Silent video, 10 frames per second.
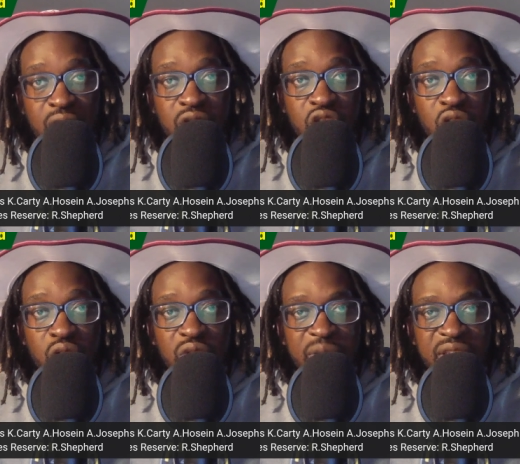So
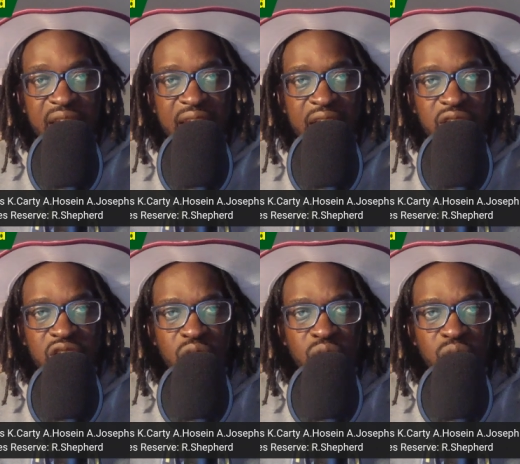let me say that again.
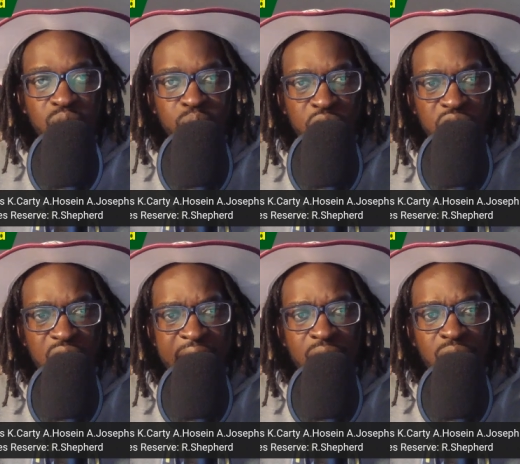So Bonner
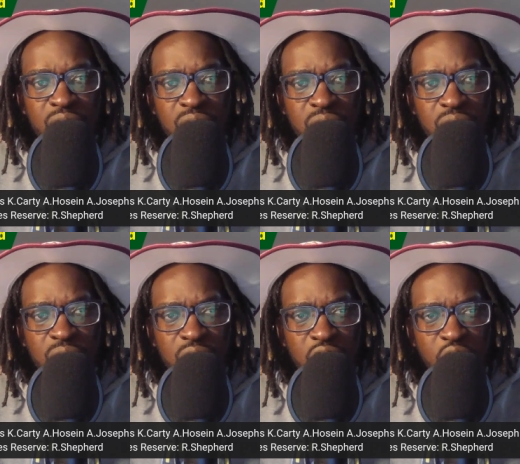out,
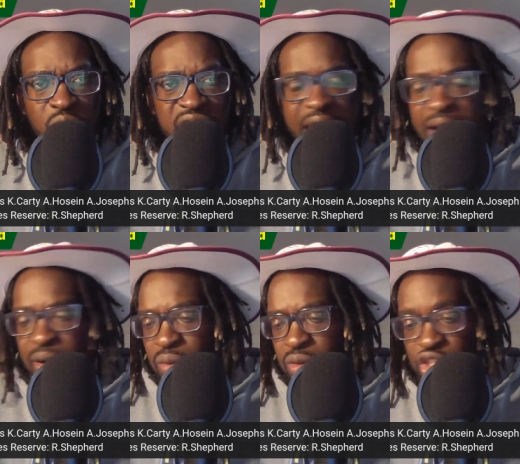Lewis
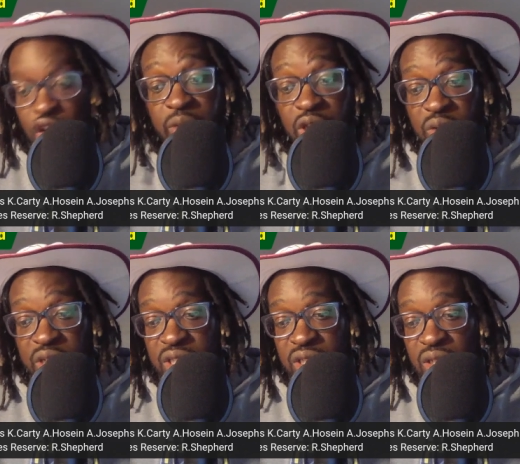out, Sherman
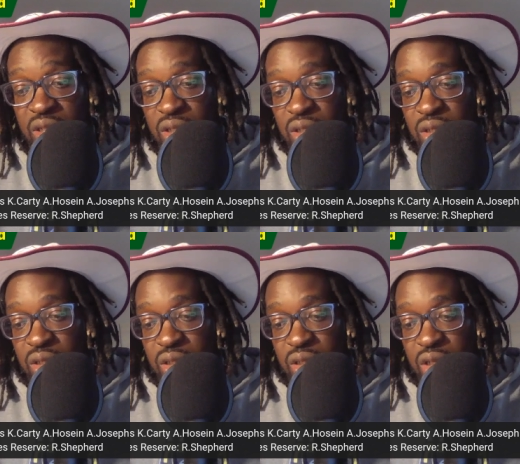Lewis.
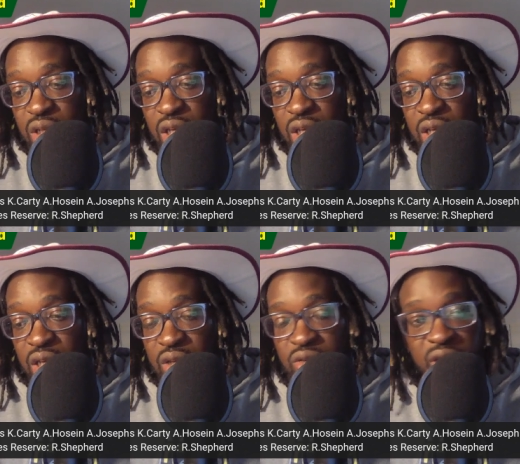
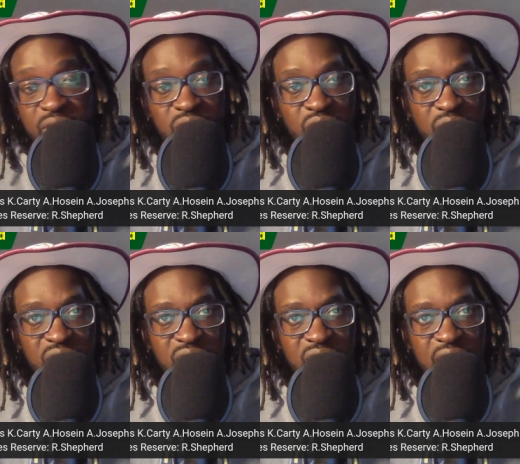Uh, who else? Who
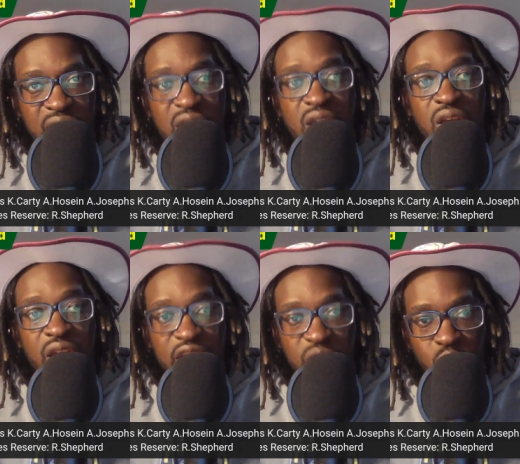else did I say?
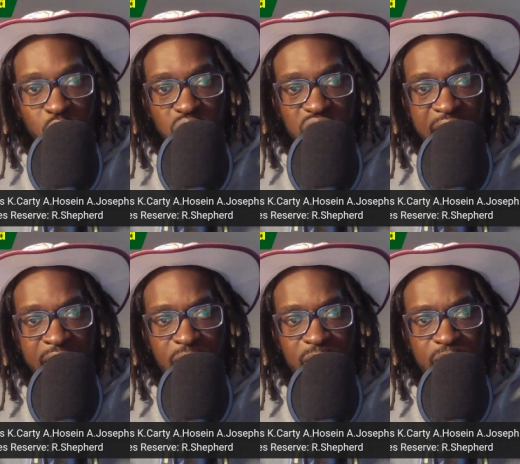Hayden Walsh
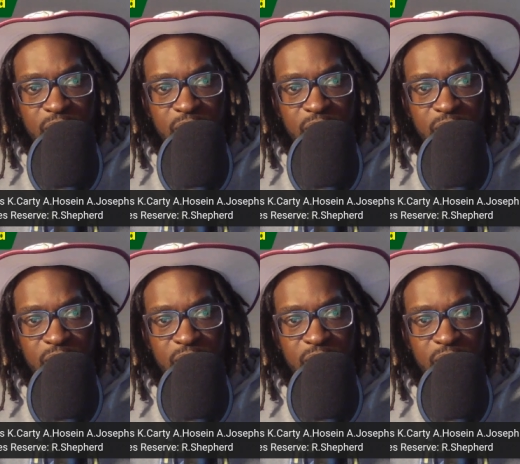out,